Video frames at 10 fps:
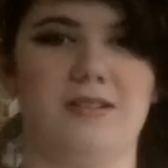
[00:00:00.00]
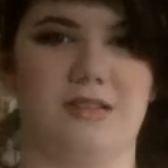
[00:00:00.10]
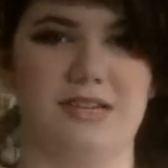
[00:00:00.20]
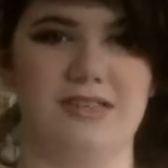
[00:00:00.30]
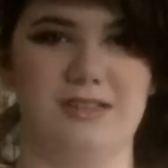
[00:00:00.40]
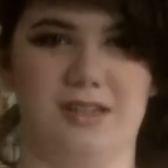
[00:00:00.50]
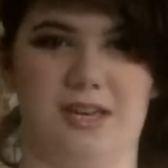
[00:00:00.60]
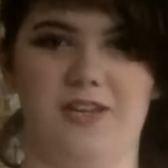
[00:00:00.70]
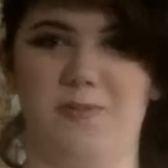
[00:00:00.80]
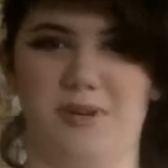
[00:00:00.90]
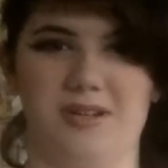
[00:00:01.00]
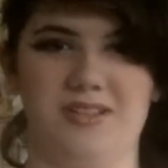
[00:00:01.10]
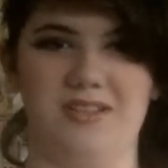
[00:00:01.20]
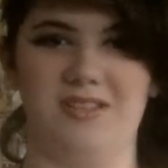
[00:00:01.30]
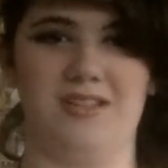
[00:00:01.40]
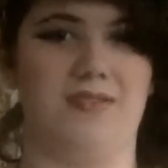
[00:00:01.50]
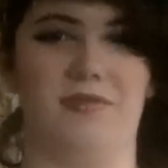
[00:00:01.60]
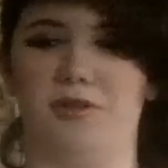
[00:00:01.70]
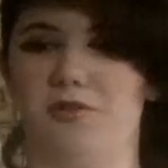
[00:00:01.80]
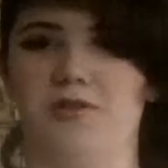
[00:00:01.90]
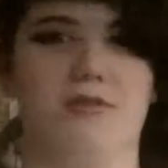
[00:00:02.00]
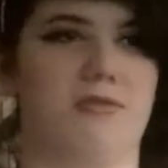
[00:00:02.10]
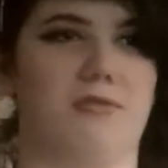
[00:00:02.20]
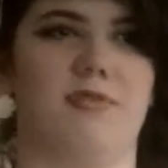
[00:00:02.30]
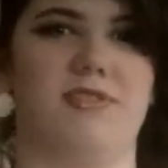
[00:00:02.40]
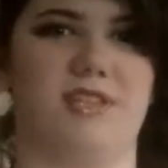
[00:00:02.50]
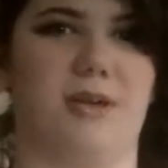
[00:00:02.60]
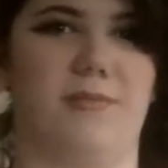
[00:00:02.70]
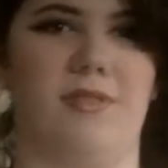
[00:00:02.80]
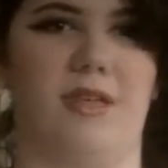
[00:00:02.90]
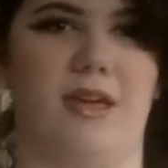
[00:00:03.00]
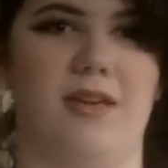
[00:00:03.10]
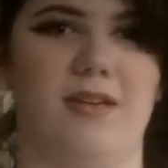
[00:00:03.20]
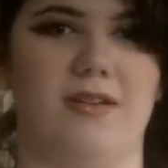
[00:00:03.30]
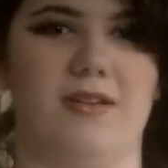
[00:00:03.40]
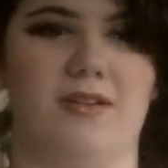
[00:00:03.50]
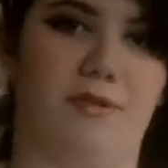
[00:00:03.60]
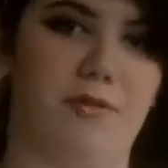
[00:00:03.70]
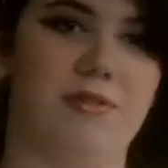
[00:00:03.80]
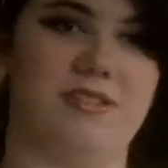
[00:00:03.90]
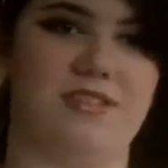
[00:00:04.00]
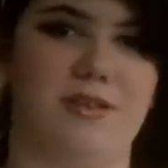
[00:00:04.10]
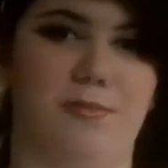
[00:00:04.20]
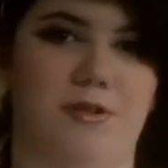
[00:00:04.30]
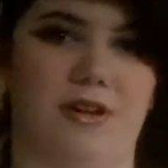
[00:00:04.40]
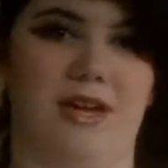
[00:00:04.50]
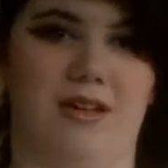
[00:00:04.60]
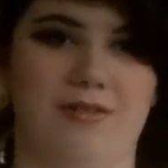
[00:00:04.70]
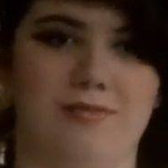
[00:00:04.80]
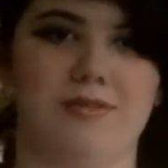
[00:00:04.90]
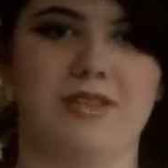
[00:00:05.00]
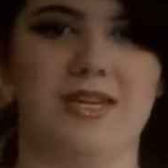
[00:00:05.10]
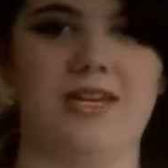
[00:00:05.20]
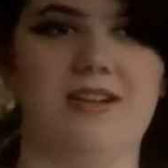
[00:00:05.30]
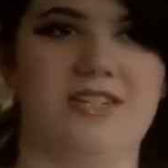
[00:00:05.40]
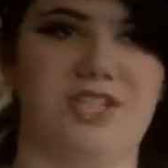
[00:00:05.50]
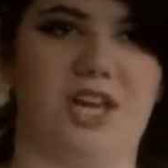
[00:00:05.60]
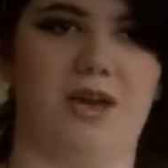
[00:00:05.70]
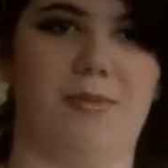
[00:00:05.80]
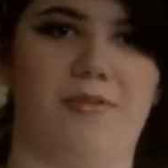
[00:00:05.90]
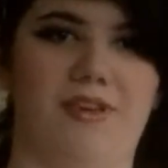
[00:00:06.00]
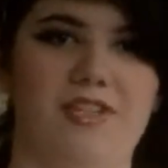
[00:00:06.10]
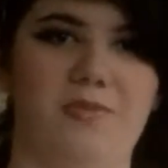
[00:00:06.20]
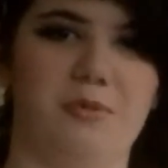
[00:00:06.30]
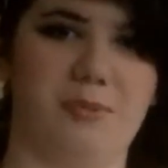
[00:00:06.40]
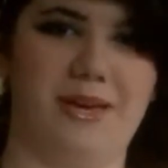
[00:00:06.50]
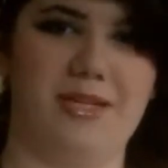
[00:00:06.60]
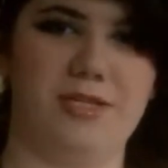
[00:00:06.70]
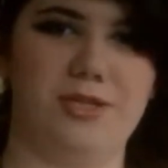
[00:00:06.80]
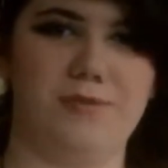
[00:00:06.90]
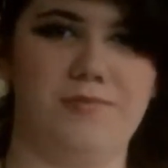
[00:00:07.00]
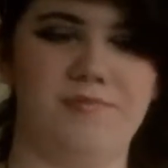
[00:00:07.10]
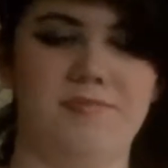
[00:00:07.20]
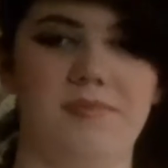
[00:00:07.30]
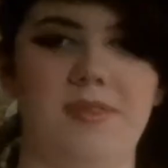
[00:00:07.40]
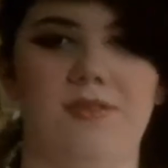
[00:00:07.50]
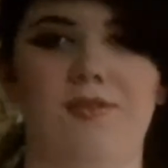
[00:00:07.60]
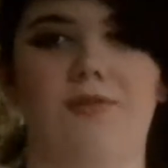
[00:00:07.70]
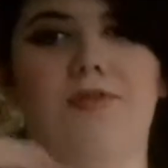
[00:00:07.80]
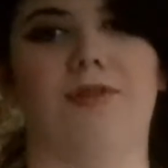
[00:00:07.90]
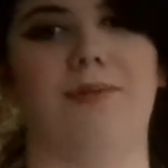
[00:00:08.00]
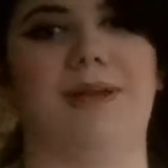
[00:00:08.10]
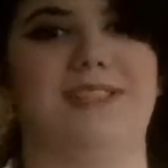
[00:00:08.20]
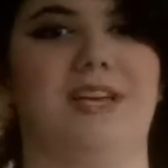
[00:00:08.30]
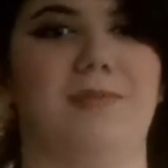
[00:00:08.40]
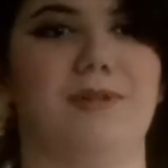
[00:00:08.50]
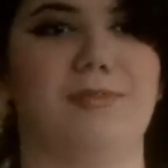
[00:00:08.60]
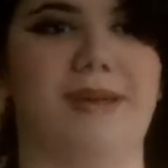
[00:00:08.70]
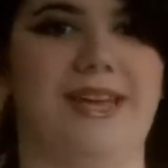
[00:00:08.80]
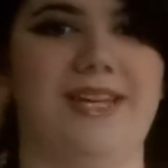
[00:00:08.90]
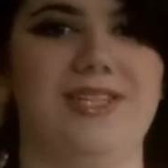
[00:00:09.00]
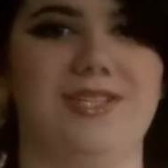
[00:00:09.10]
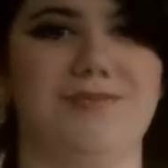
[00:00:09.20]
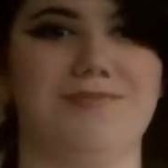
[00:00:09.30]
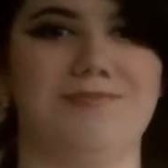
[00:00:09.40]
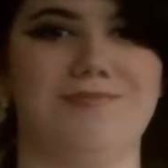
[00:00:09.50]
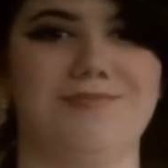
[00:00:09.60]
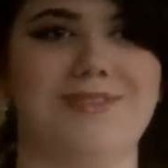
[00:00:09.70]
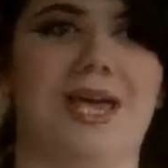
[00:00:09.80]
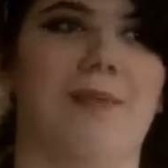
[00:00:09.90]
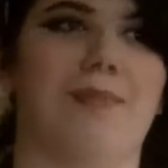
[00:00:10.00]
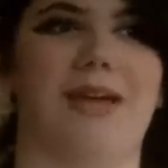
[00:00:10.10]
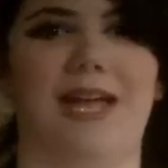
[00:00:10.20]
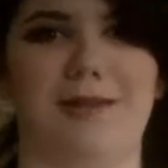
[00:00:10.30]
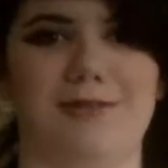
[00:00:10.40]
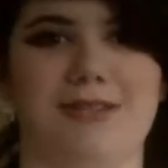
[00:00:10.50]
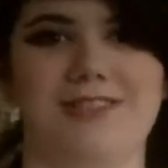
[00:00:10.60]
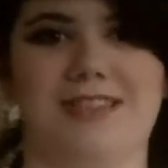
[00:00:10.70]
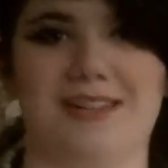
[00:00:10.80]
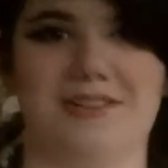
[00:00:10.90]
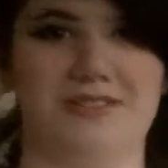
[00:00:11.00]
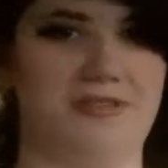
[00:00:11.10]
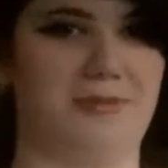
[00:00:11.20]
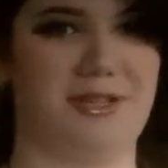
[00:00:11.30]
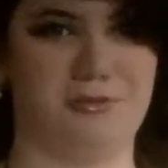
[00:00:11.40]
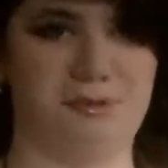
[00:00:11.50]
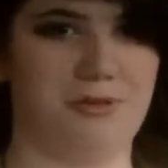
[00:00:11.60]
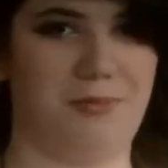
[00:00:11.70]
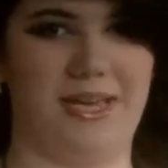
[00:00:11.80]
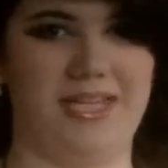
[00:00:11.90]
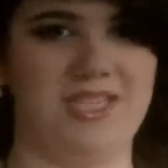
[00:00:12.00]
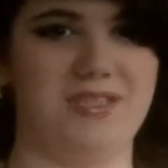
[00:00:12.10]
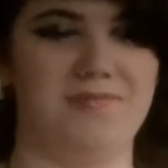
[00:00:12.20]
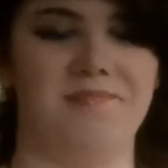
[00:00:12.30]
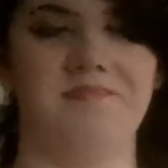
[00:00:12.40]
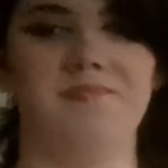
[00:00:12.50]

Click the like button if you're going through the same thing. If you want to see more hell, click here to check out my Facebook page or my Tumblr page. Top of my head, I'll send you to my Twitter page.